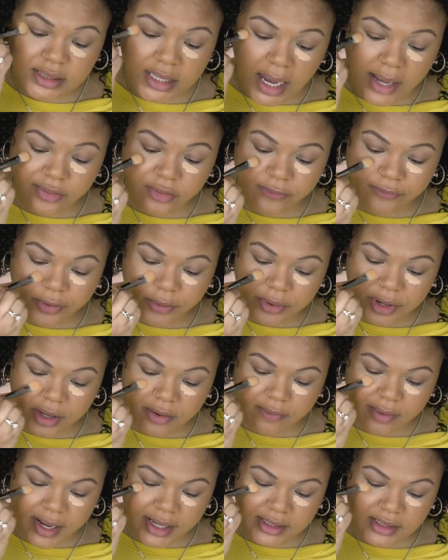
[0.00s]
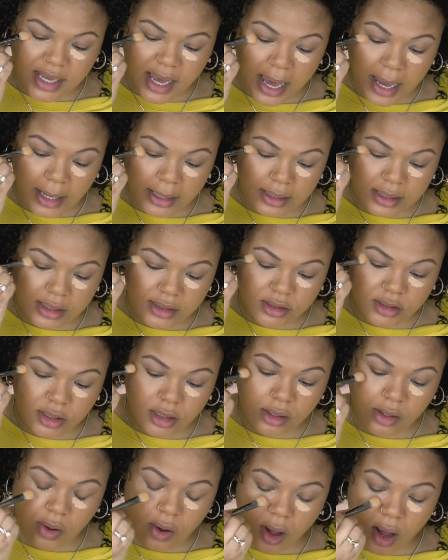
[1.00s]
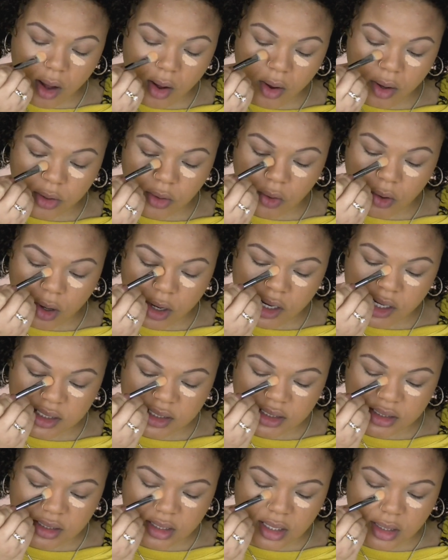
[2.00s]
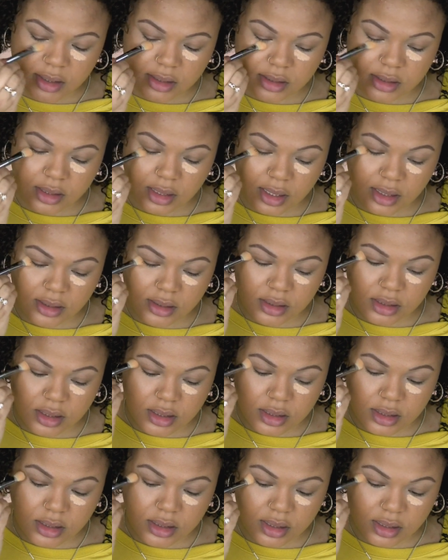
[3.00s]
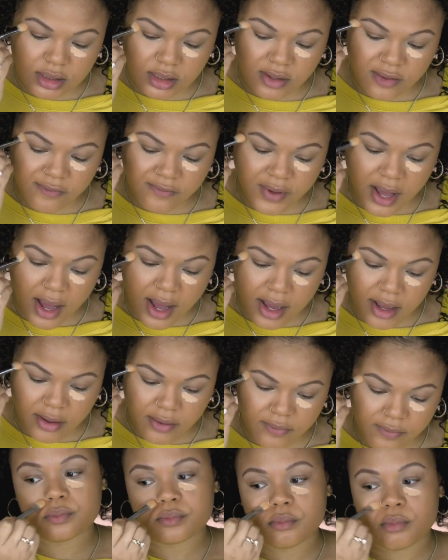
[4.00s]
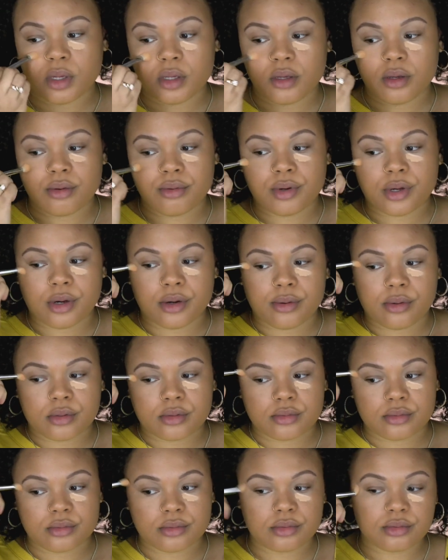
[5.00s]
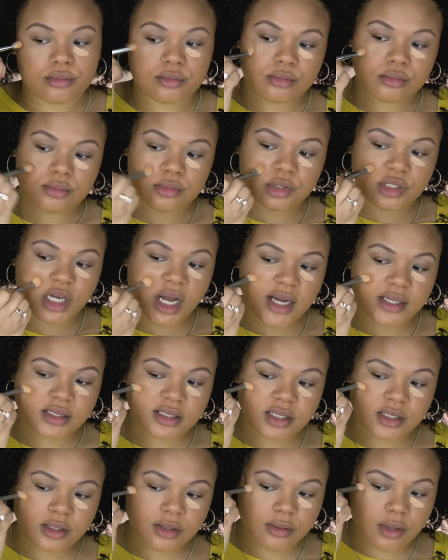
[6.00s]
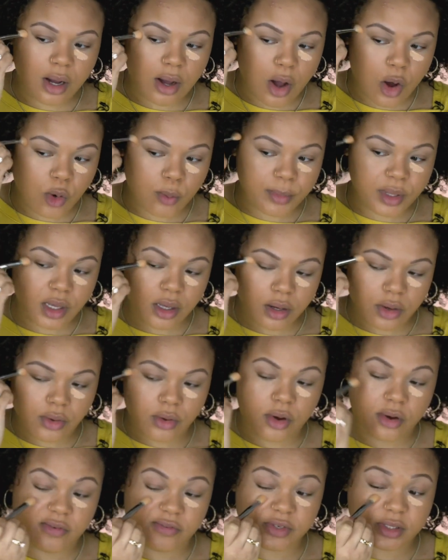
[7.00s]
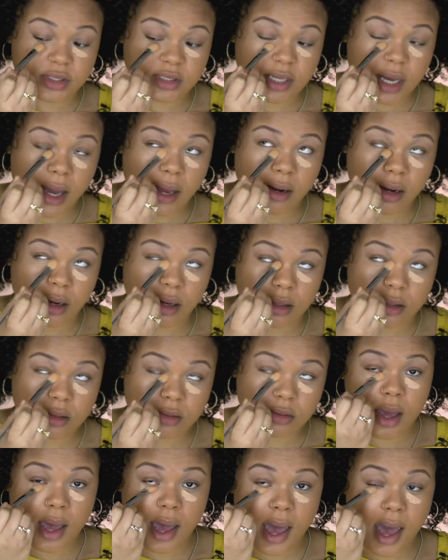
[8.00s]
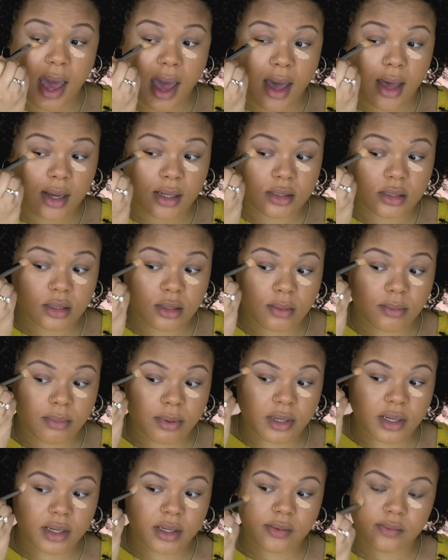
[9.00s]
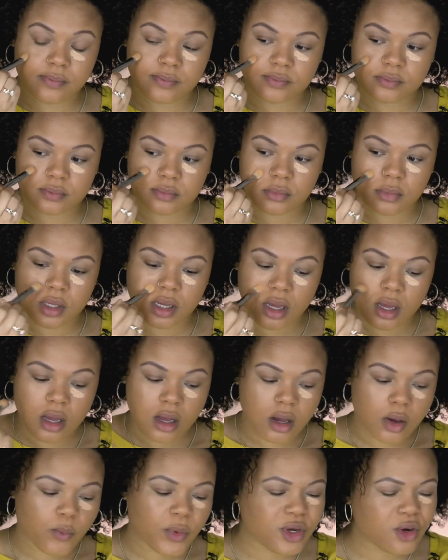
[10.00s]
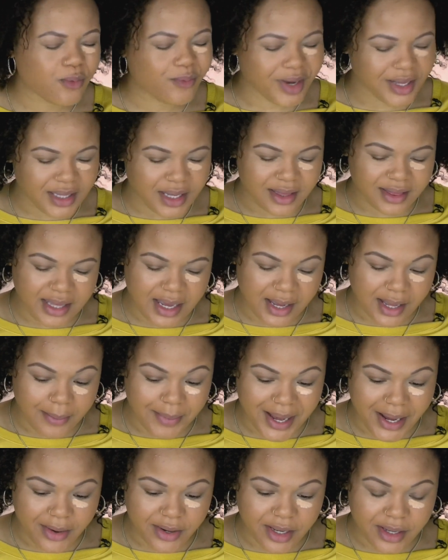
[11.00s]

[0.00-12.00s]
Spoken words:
signed the Voting Rights Act into law on August 6, 1965. Then you know, Johnson, you the homie and all for signing this act, but when you really think about